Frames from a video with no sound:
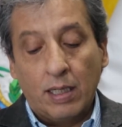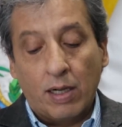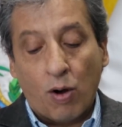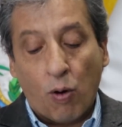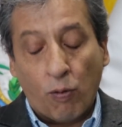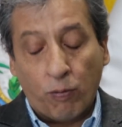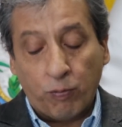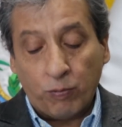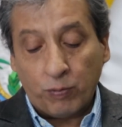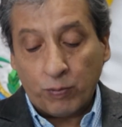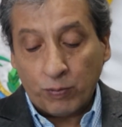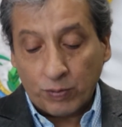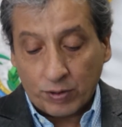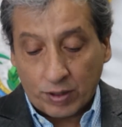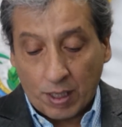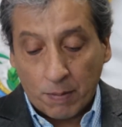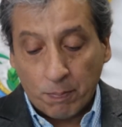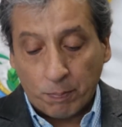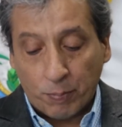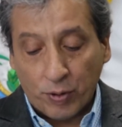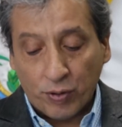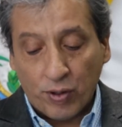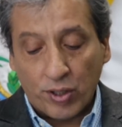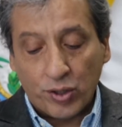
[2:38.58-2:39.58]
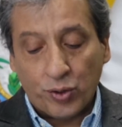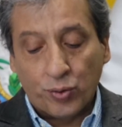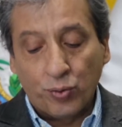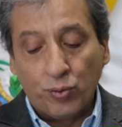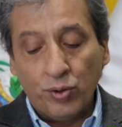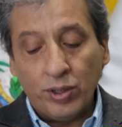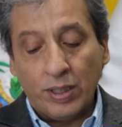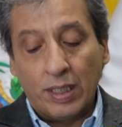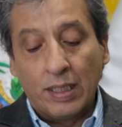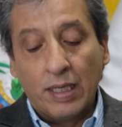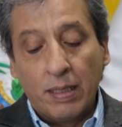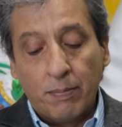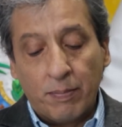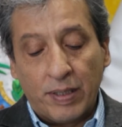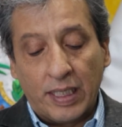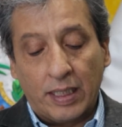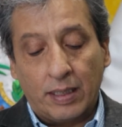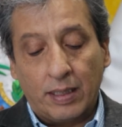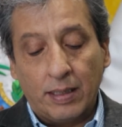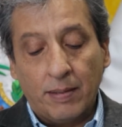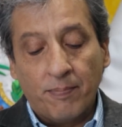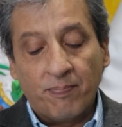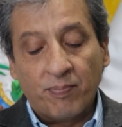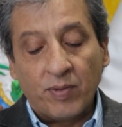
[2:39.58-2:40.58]
of temperature
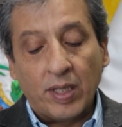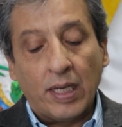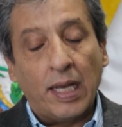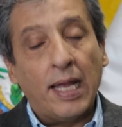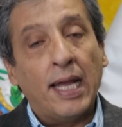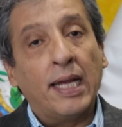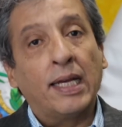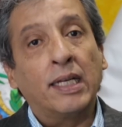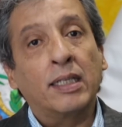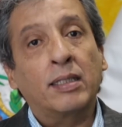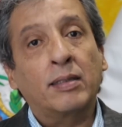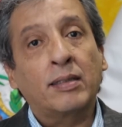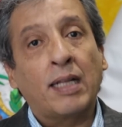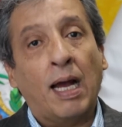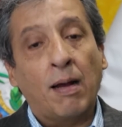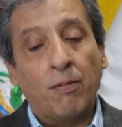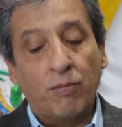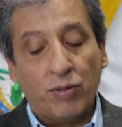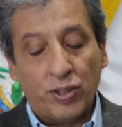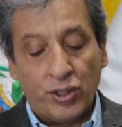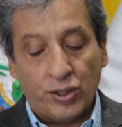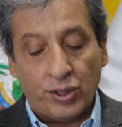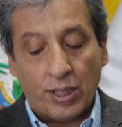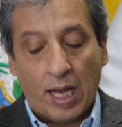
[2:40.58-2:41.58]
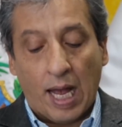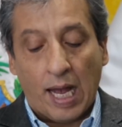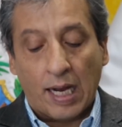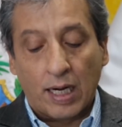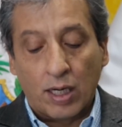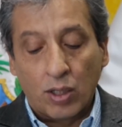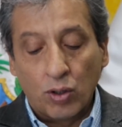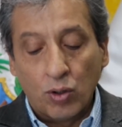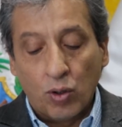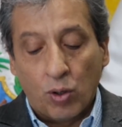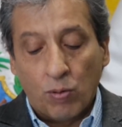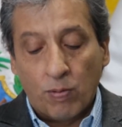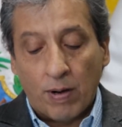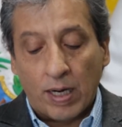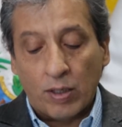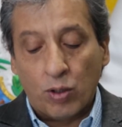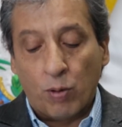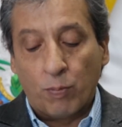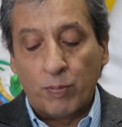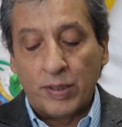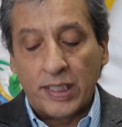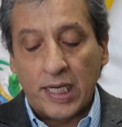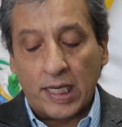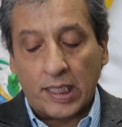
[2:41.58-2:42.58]
limit and establish a global
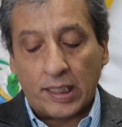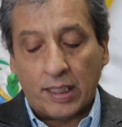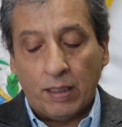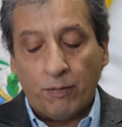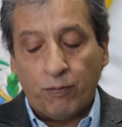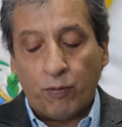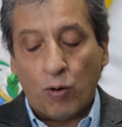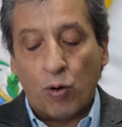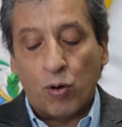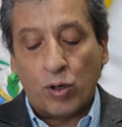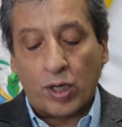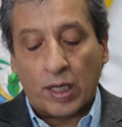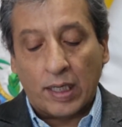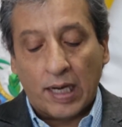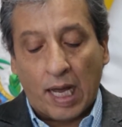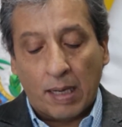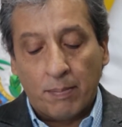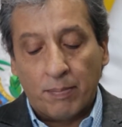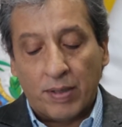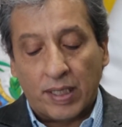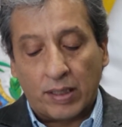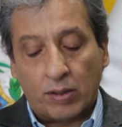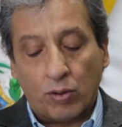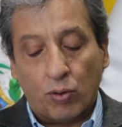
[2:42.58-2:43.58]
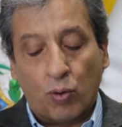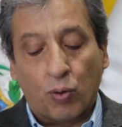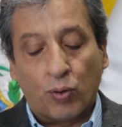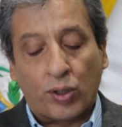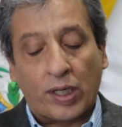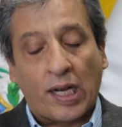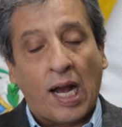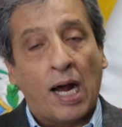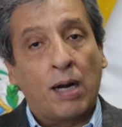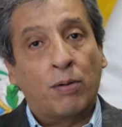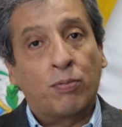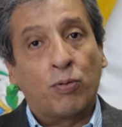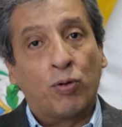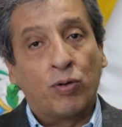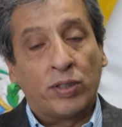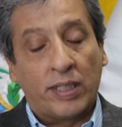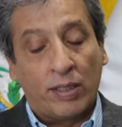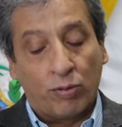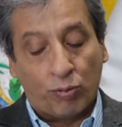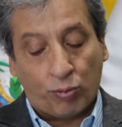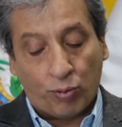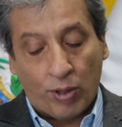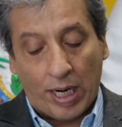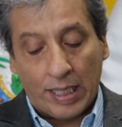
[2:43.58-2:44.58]
objective of climate or carbon
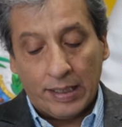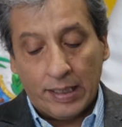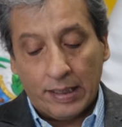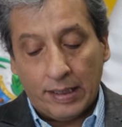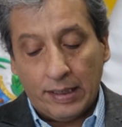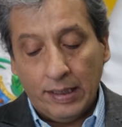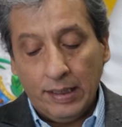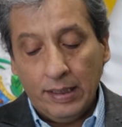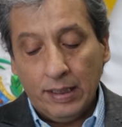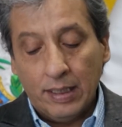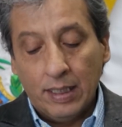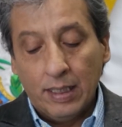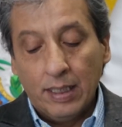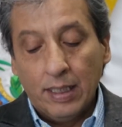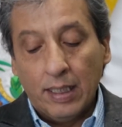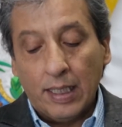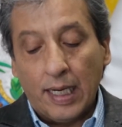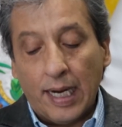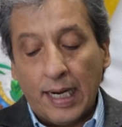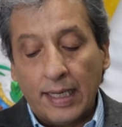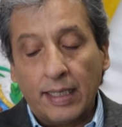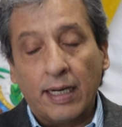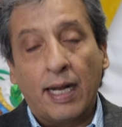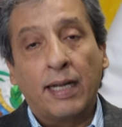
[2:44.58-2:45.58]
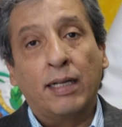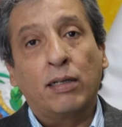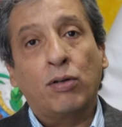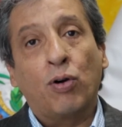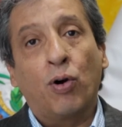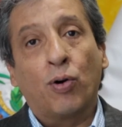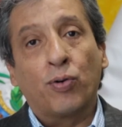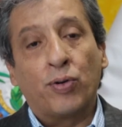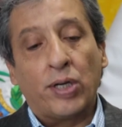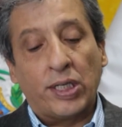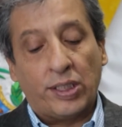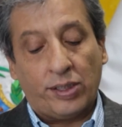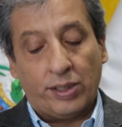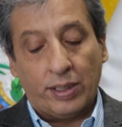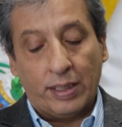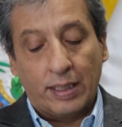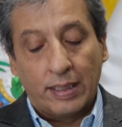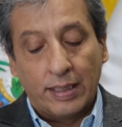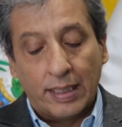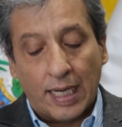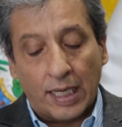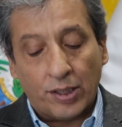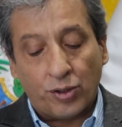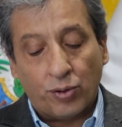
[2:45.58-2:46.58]
neutrality and encourage
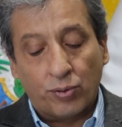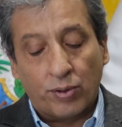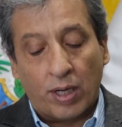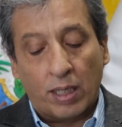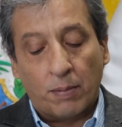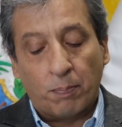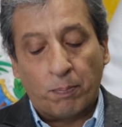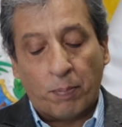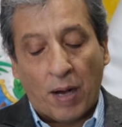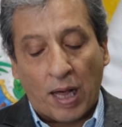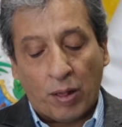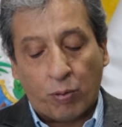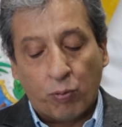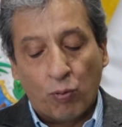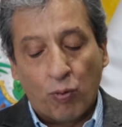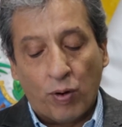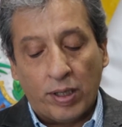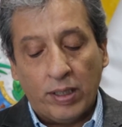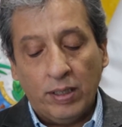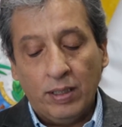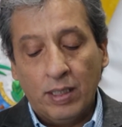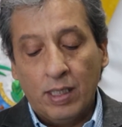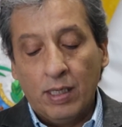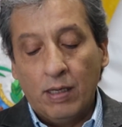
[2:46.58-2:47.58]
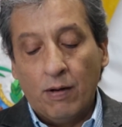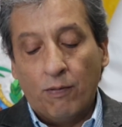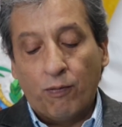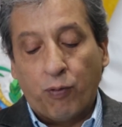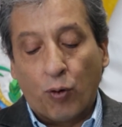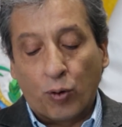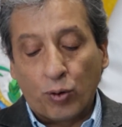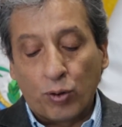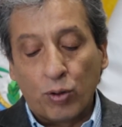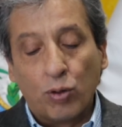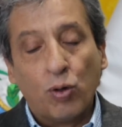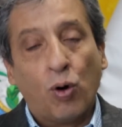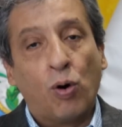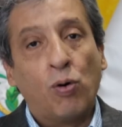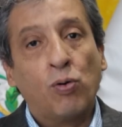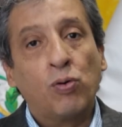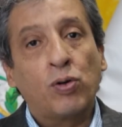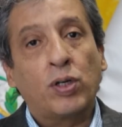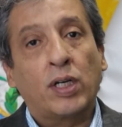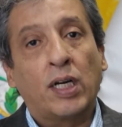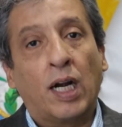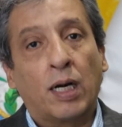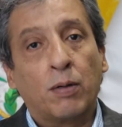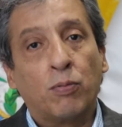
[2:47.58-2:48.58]
national pathway for low
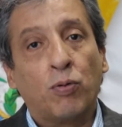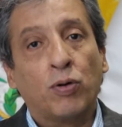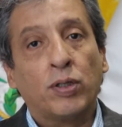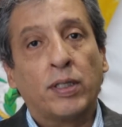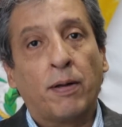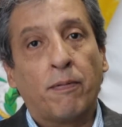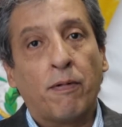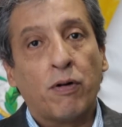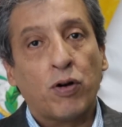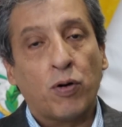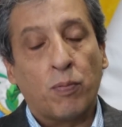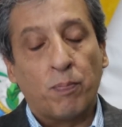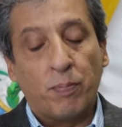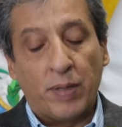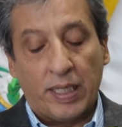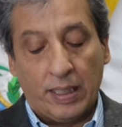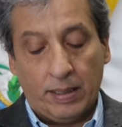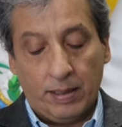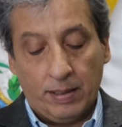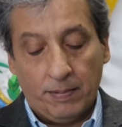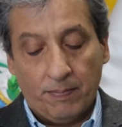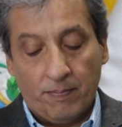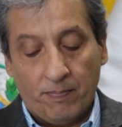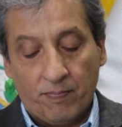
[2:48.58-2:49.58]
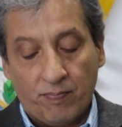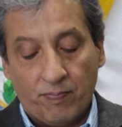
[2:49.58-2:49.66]
carbon development.